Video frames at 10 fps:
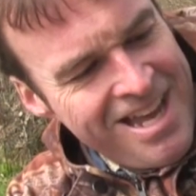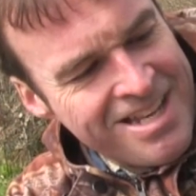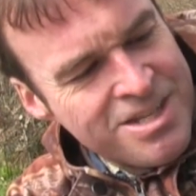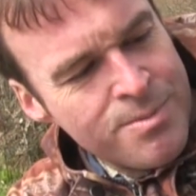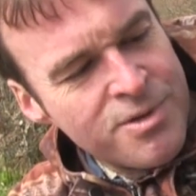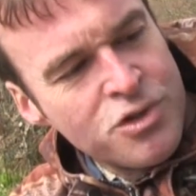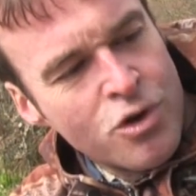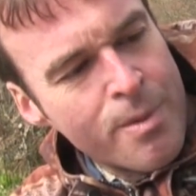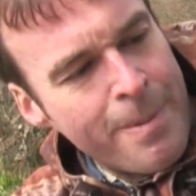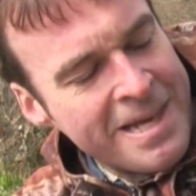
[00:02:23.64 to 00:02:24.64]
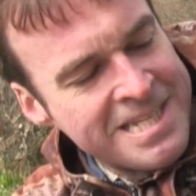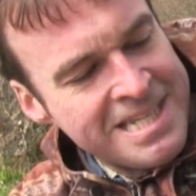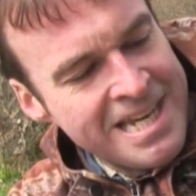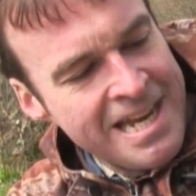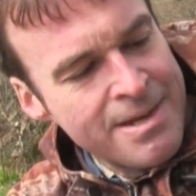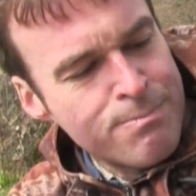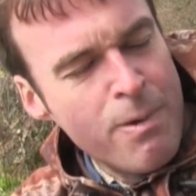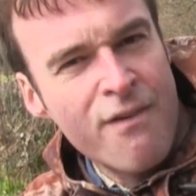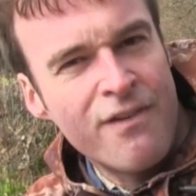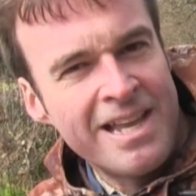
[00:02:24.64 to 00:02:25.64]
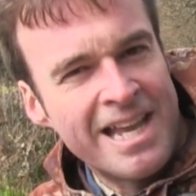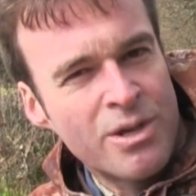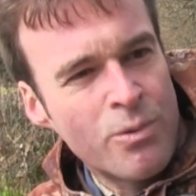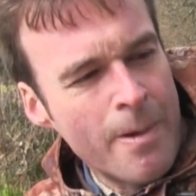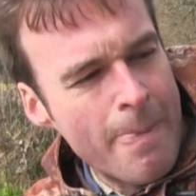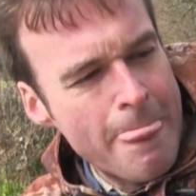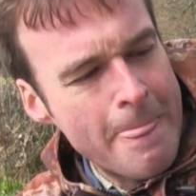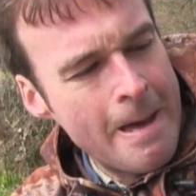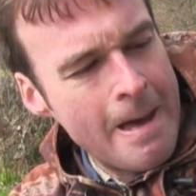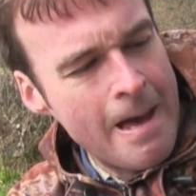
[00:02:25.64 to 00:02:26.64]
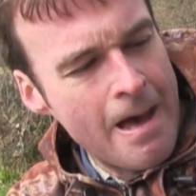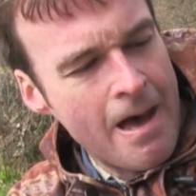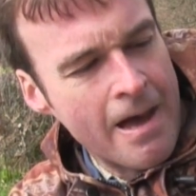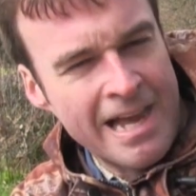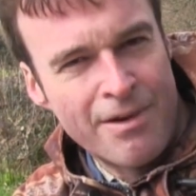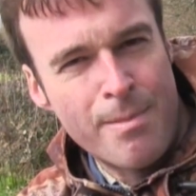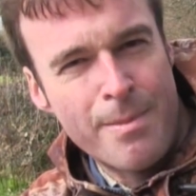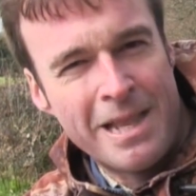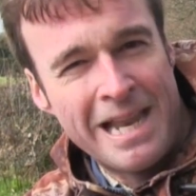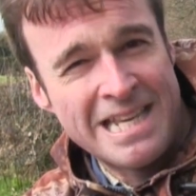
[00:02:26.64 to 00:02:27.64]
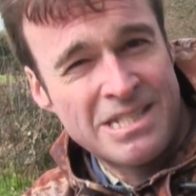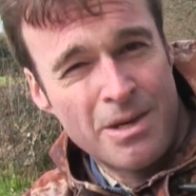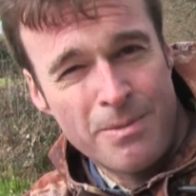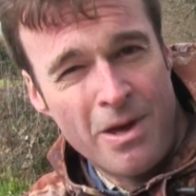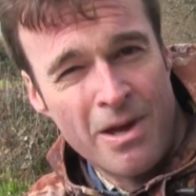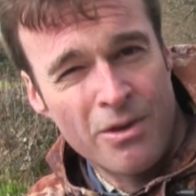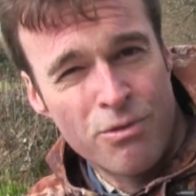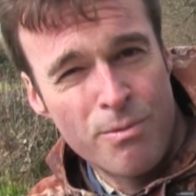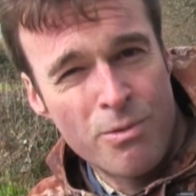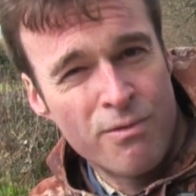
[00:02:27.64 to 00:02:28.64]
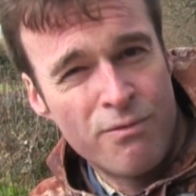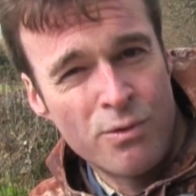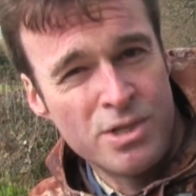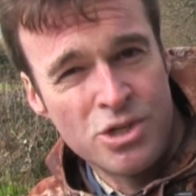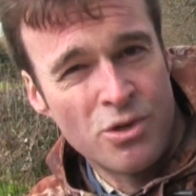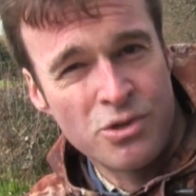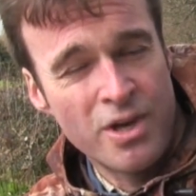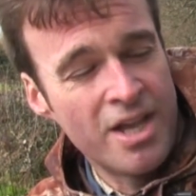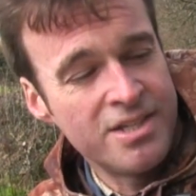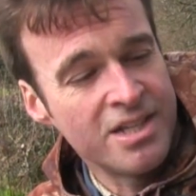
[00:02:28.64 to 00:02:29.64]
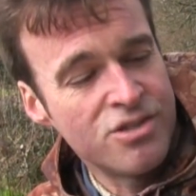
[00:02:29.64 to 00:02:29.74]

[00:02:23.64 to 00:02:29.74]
in terms of shot capacity, it's perfectly adequate. I can't remember the last time that I got through more than 40 shots on a hunting